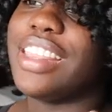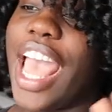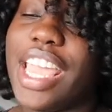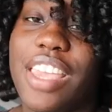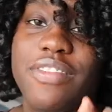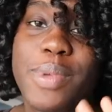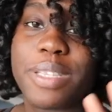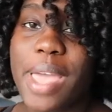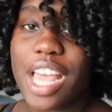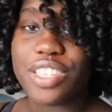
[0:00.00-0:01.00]
that gives me
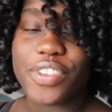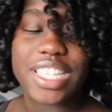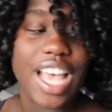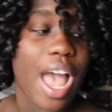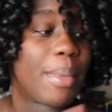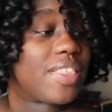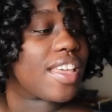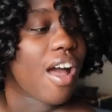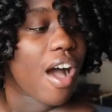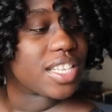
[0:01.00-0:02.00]
some hands-free time. And
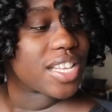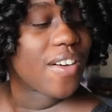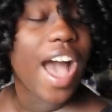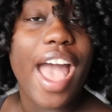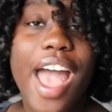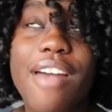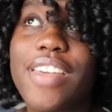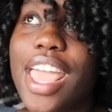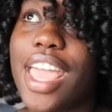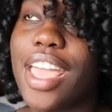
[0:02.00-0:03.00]
then also I
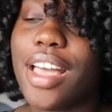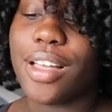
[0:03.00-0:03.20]
have a,